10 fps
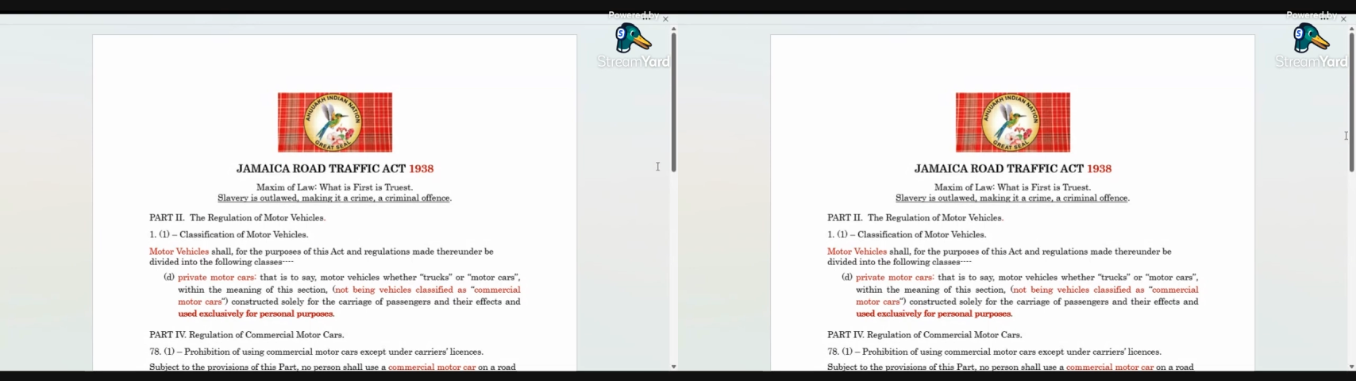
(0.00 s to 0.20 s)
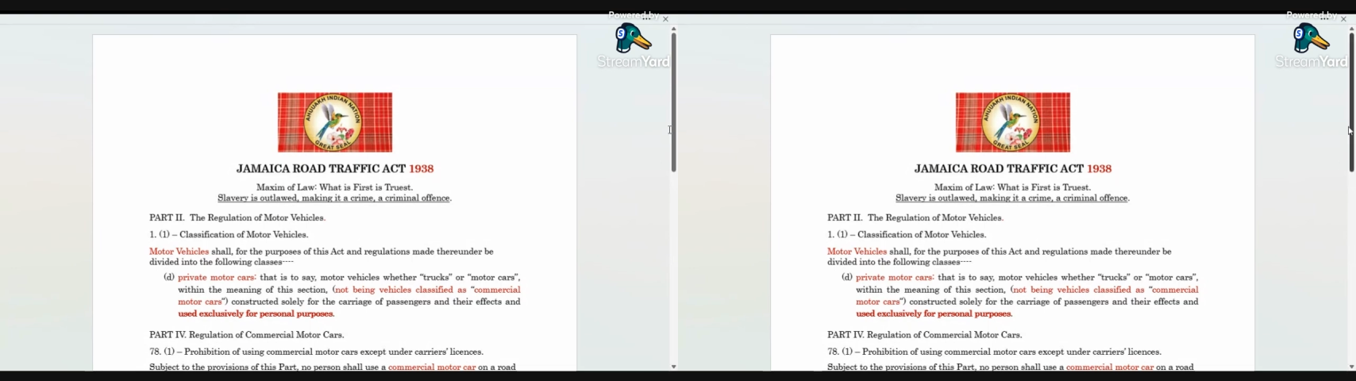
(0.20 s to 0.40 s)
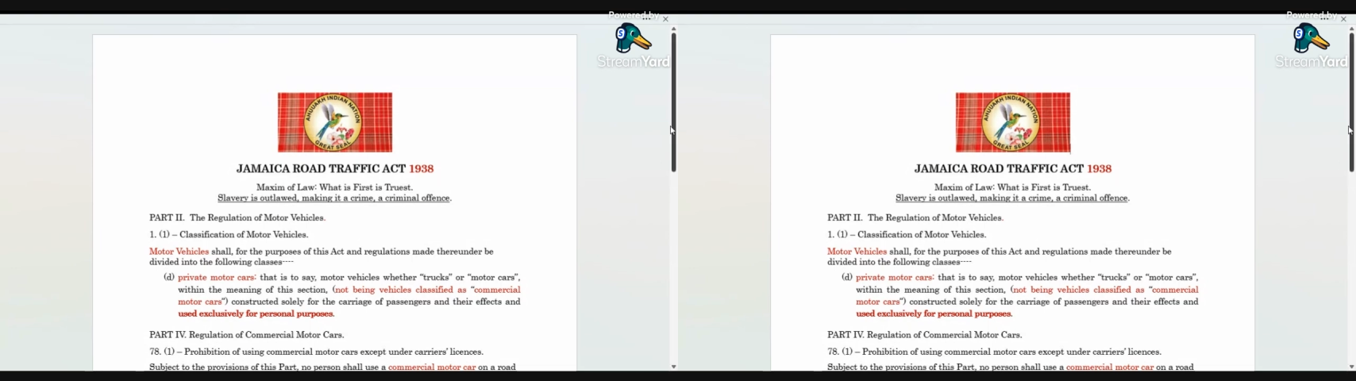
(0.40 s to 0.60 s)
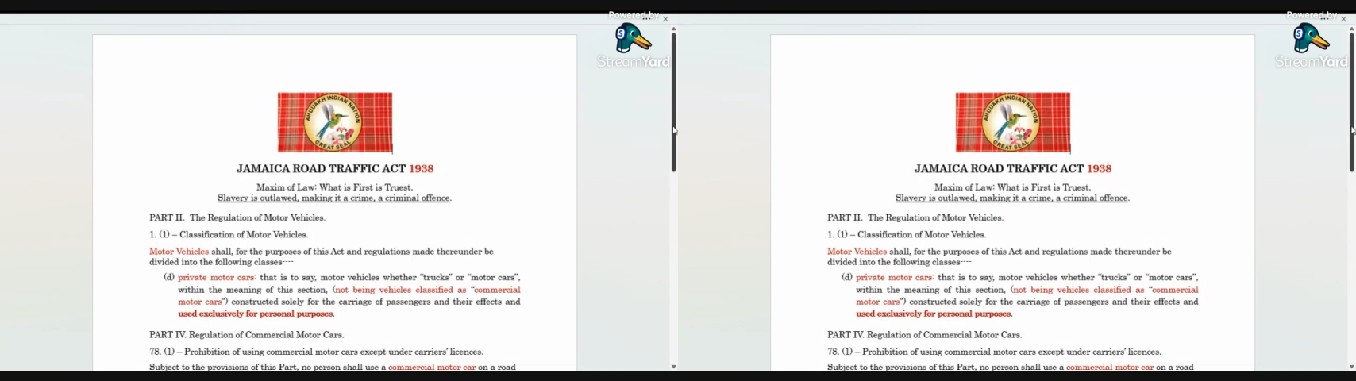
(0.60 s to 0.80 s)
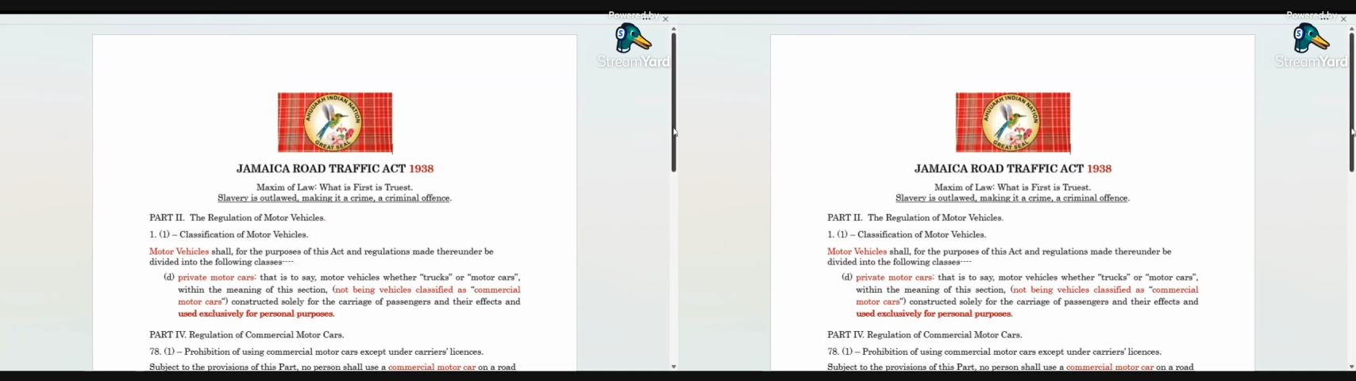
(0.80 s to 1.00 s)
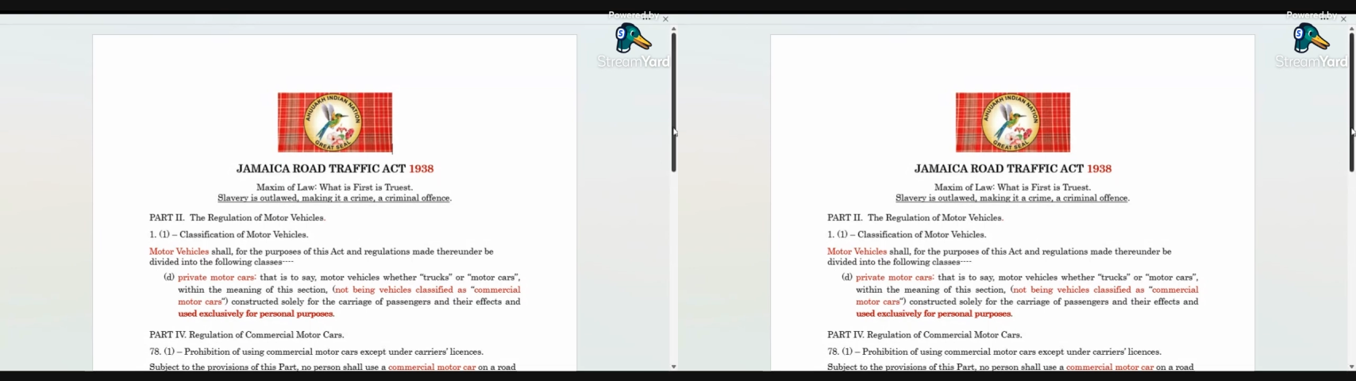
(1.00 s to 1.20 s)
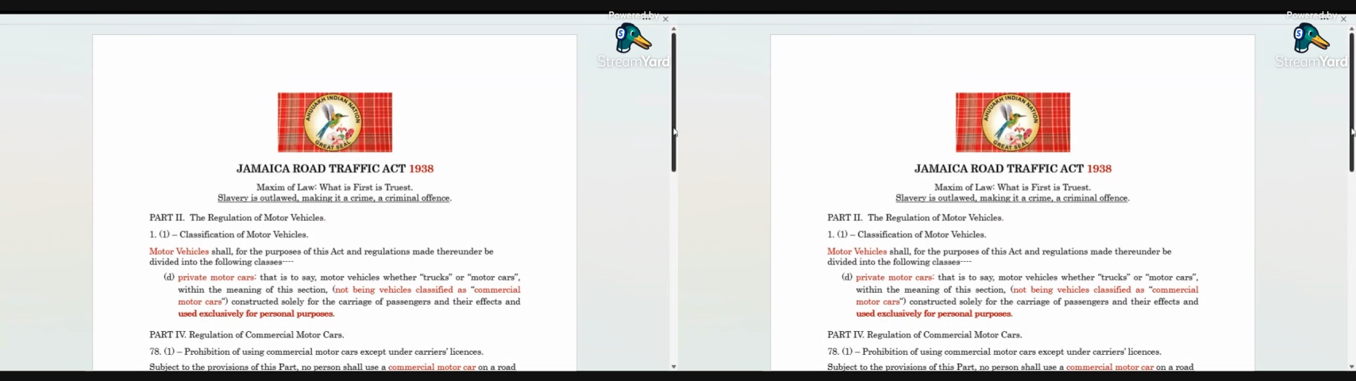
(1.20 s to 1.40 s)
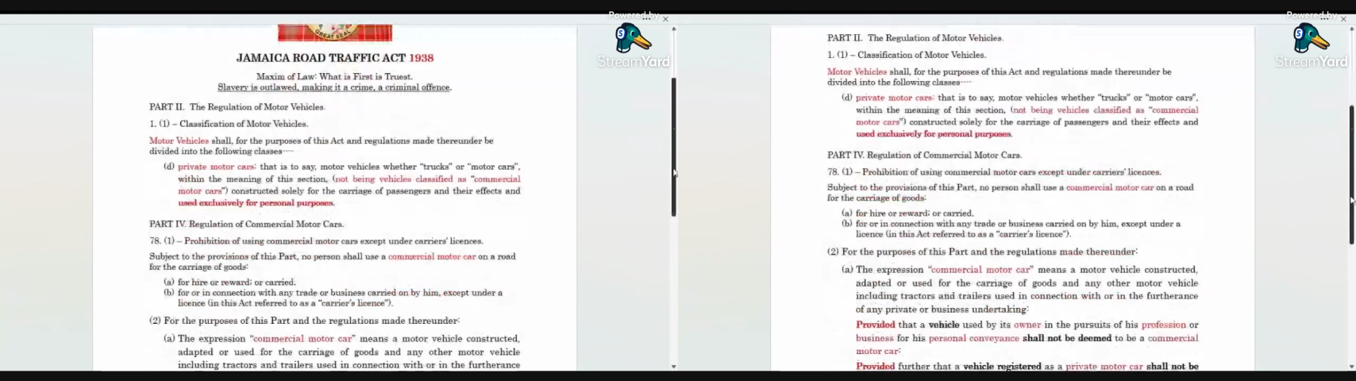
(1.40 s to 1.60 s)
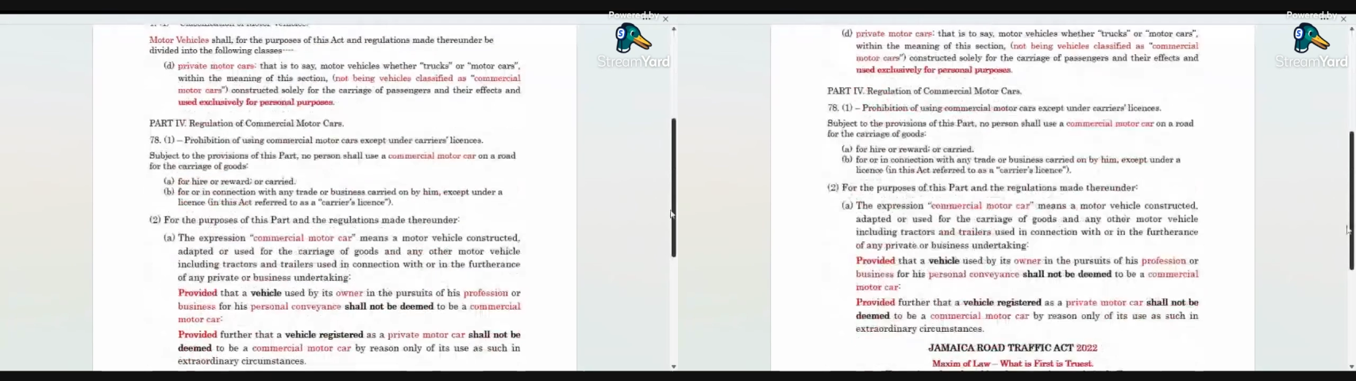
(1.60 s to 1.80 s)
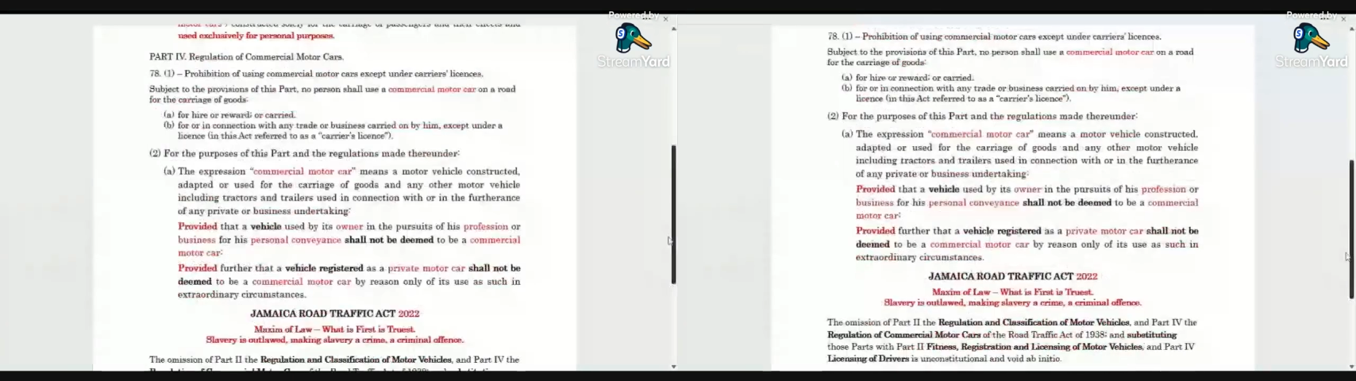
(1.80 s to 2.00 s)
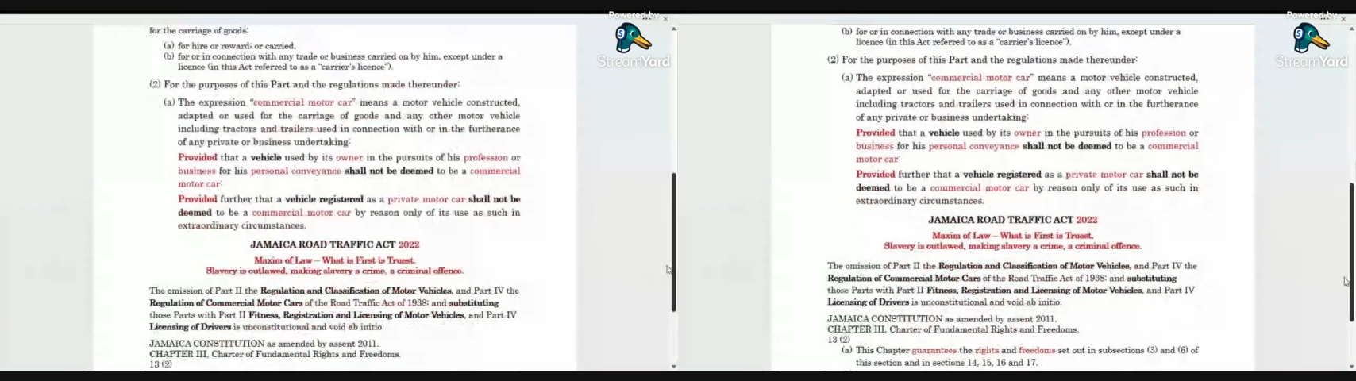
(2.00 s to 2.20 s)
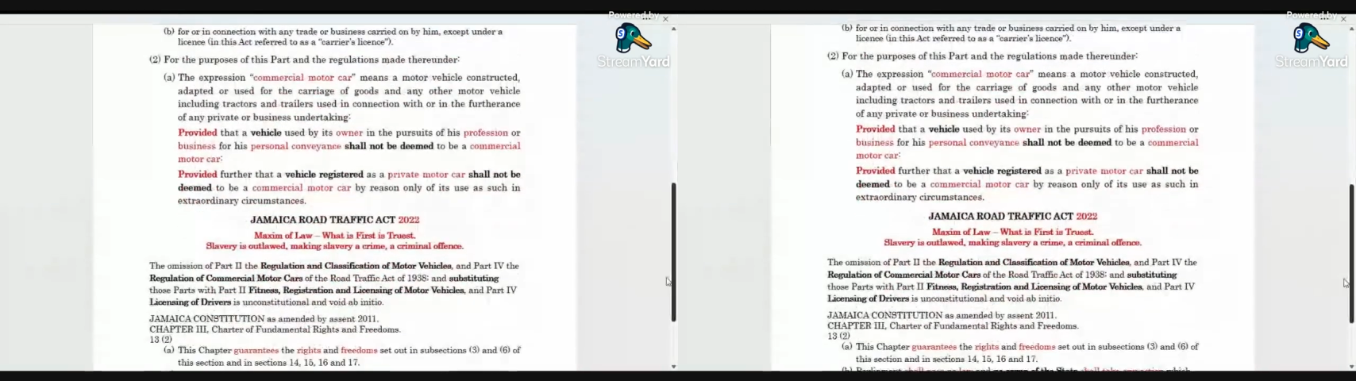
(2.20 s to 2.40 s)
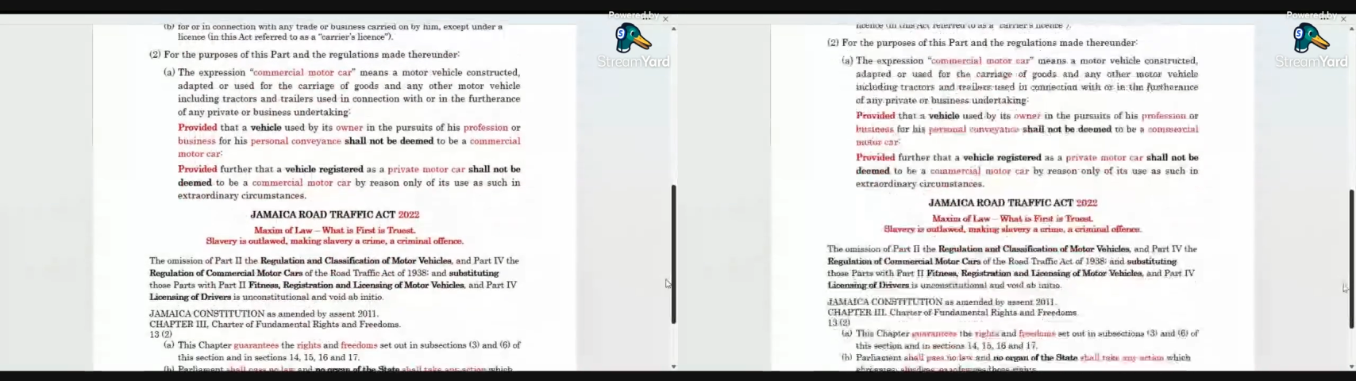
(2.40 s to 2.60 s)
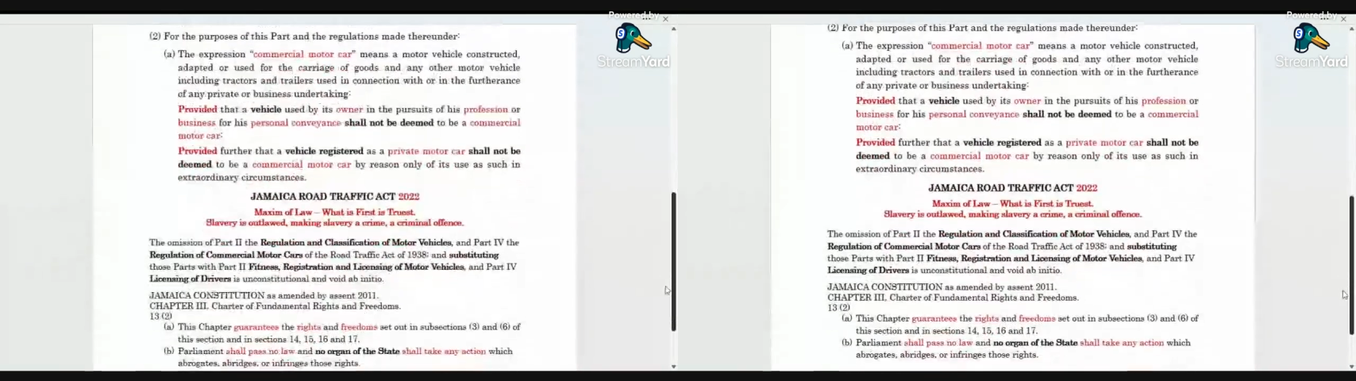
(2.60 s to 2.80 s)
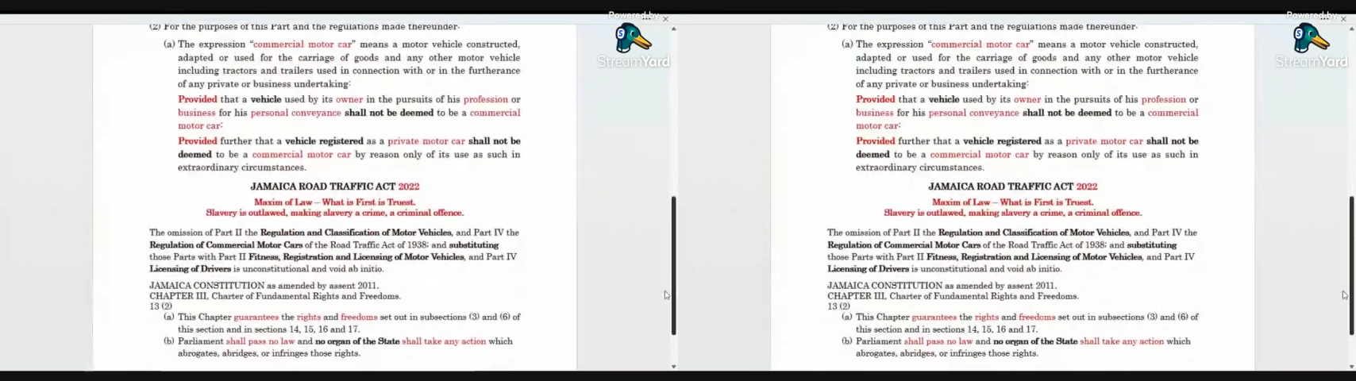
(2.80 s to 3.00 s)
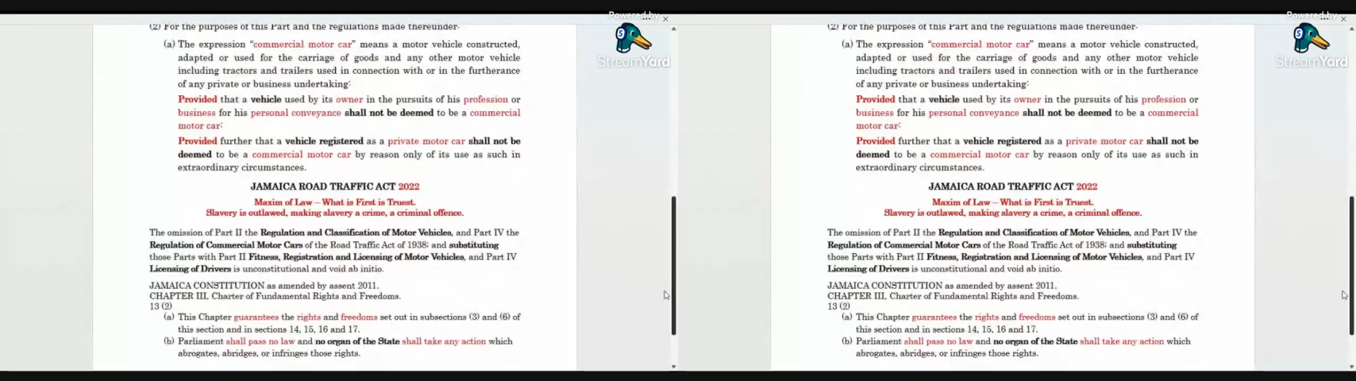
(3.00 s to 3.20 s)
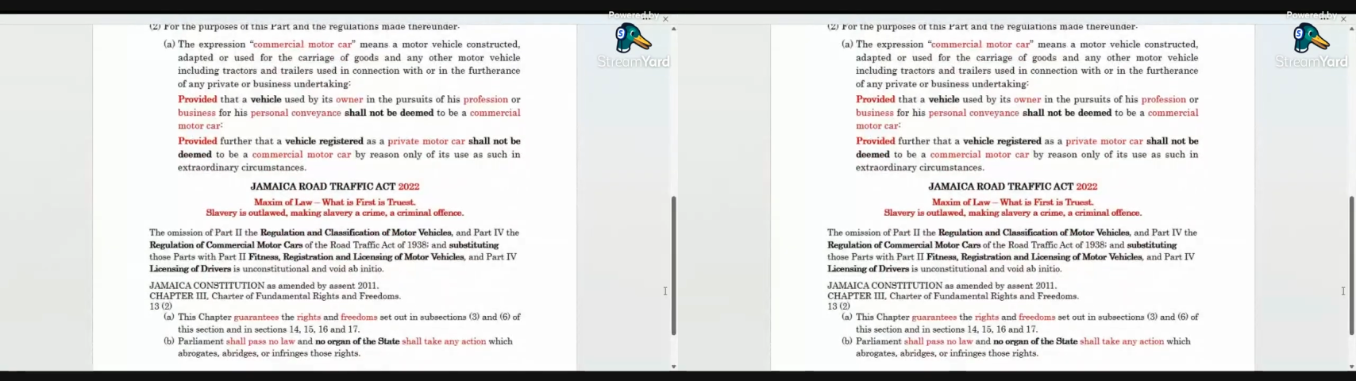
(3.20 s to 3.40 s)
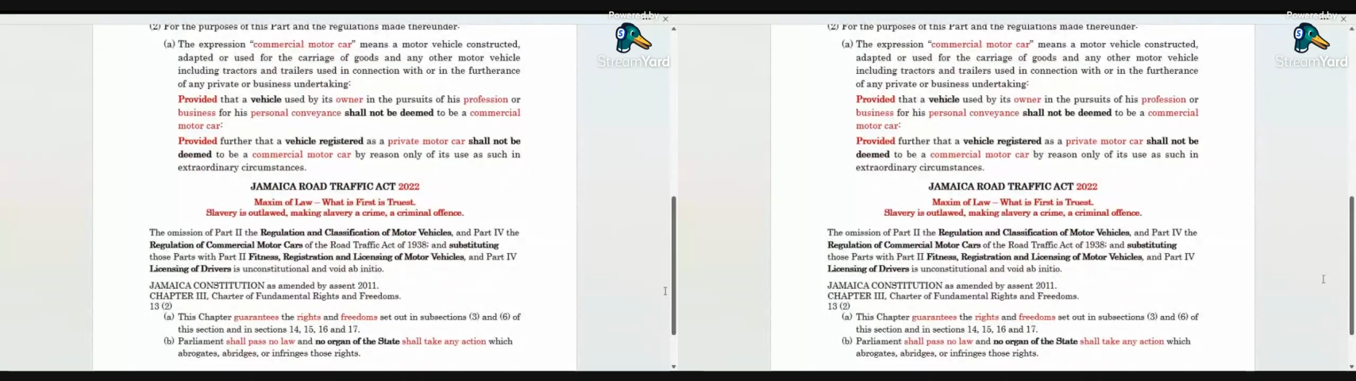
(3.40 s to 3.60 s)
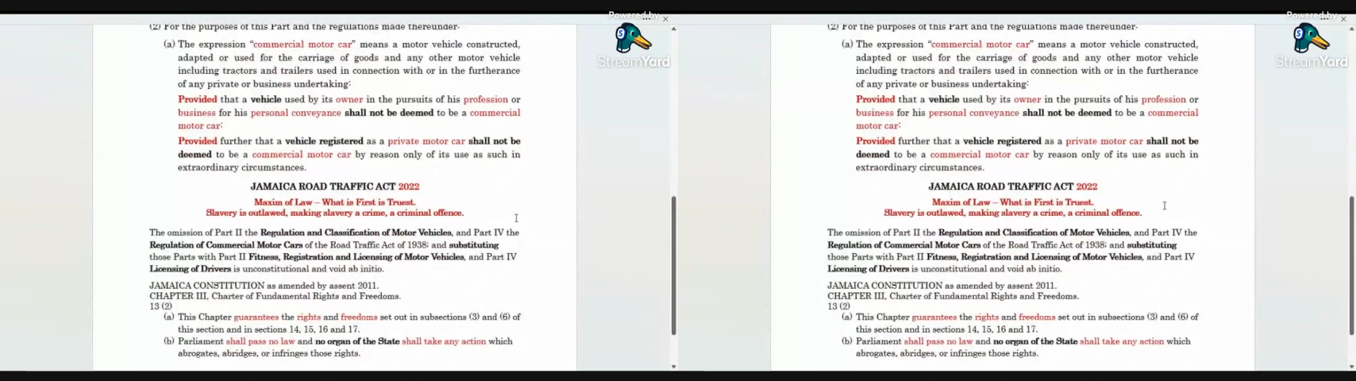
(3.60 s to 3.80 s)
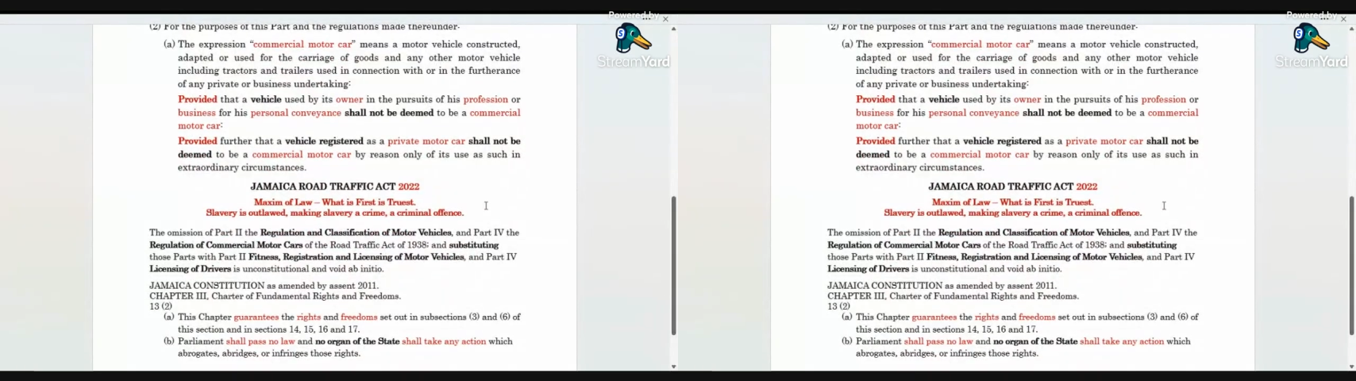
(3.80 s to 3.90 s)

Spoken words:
(no speaker visible)